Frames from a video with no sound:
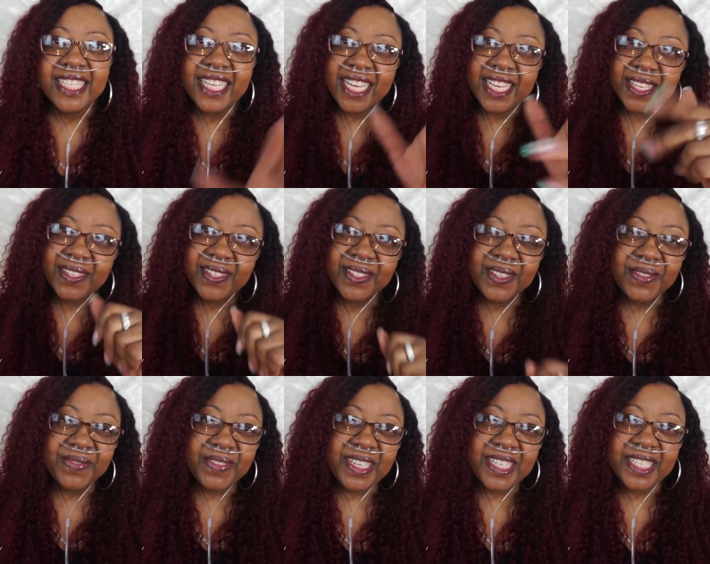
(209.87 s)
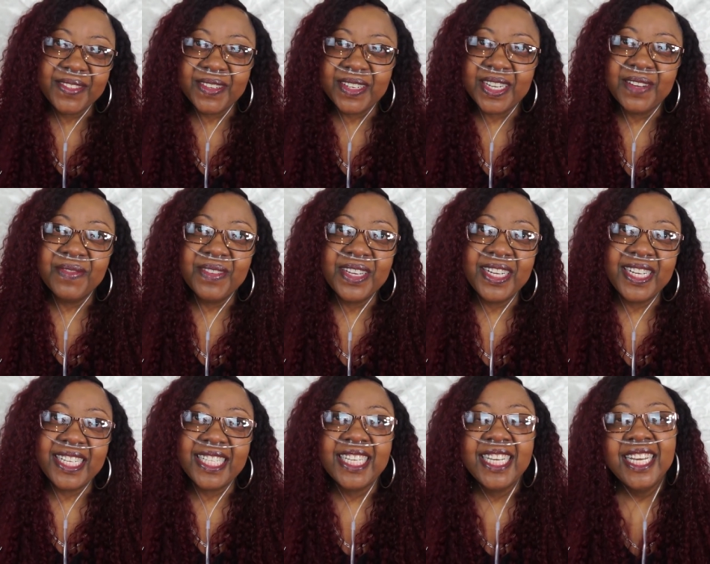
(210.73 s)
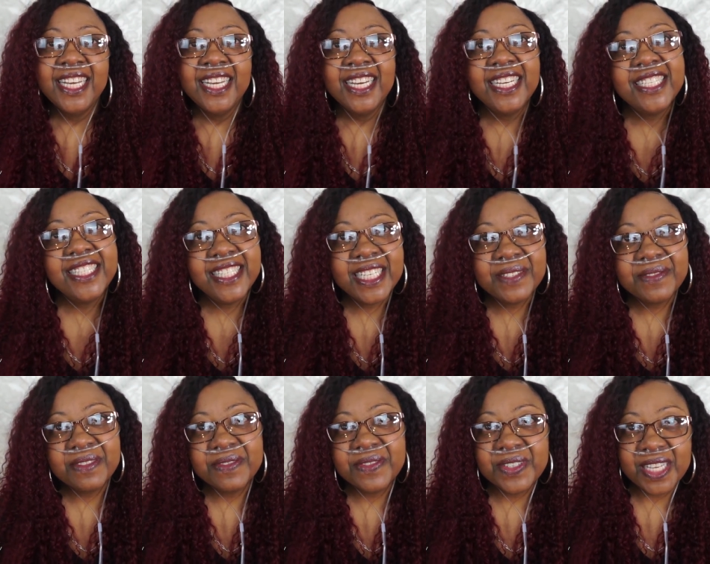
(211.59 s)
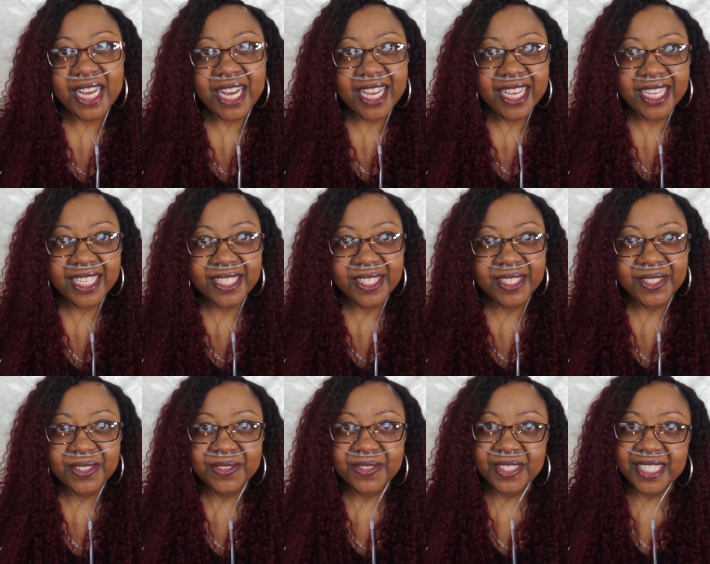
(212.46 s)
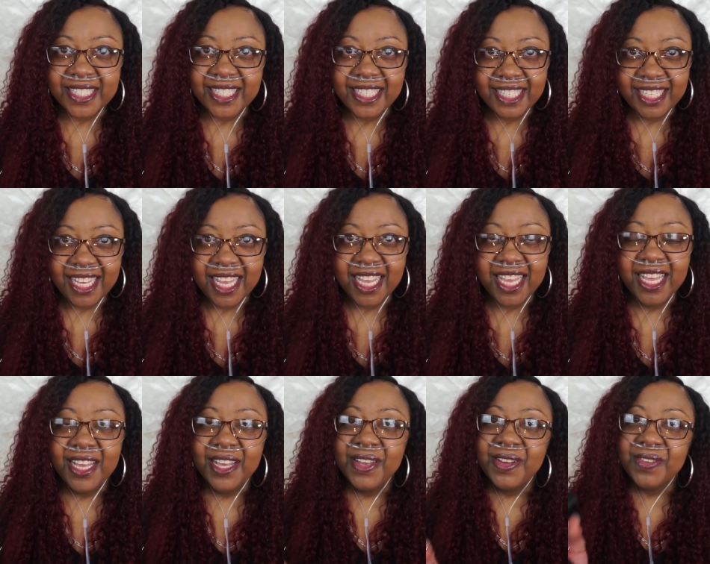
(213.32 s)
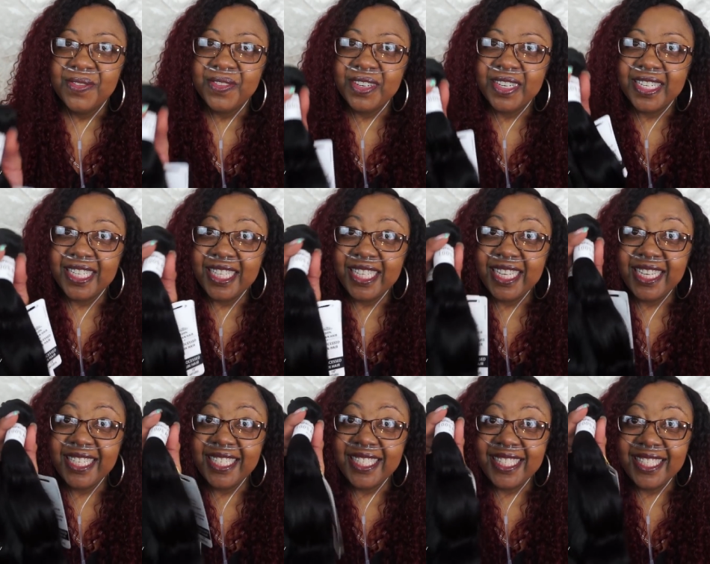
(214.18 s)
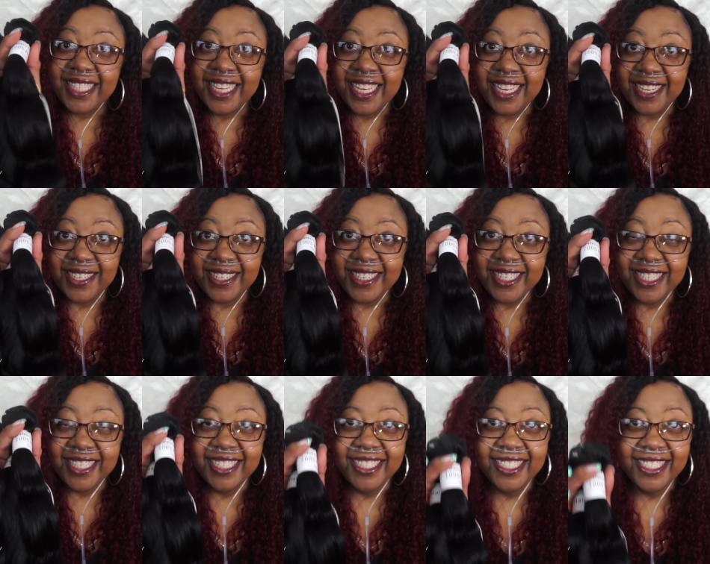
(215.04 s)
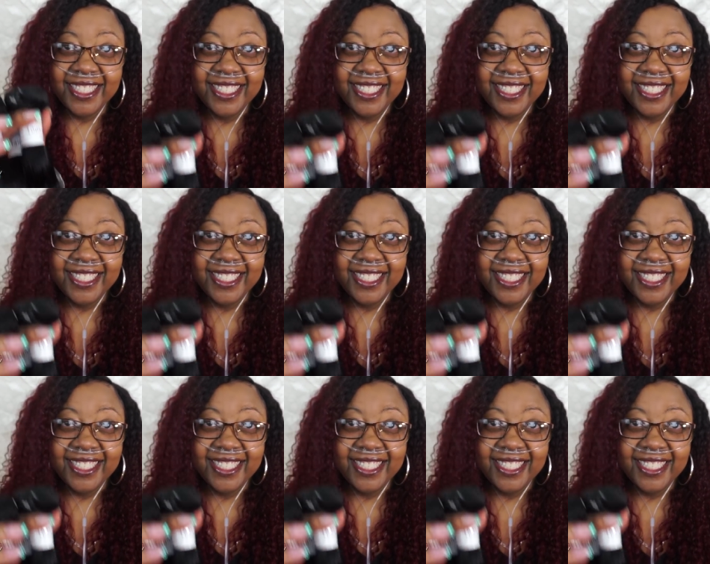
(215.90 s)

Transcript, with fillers: Thank you so much for coming on and seeing the review that I had to do for today for Galia's hair